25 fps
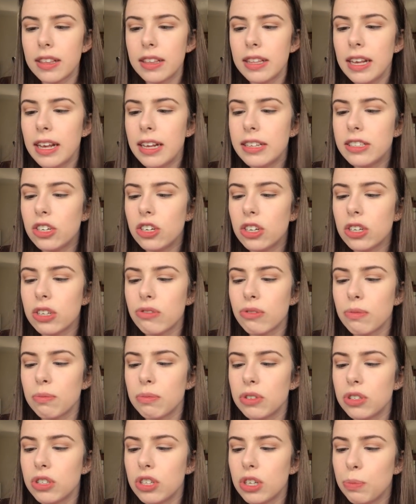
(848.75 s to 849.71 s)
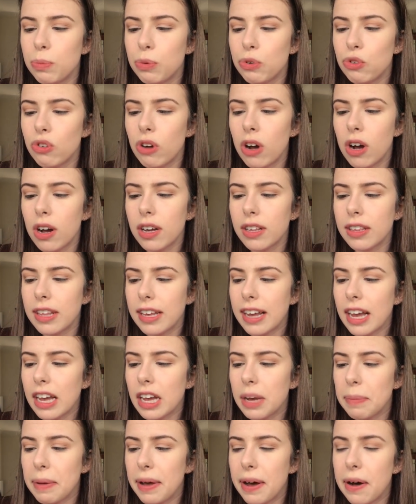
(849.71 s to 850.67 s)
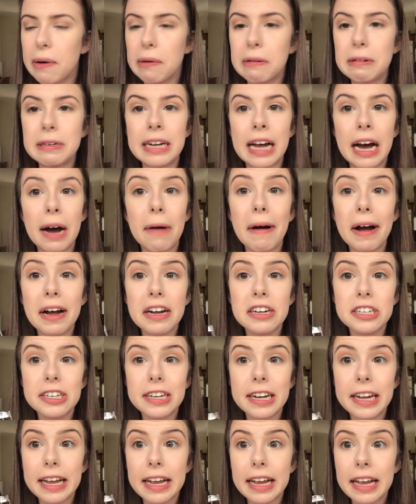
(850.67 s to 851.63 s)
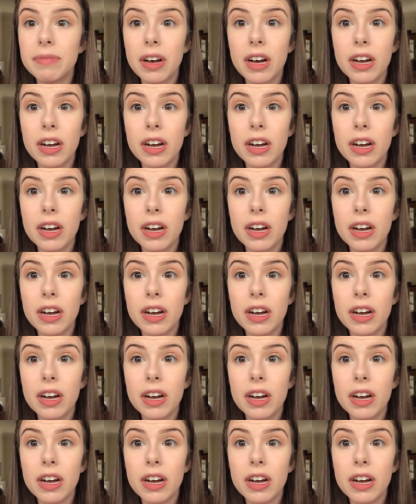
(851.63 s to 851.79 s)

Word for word: These are just from Superdrug. They're getting a bit old now, actually.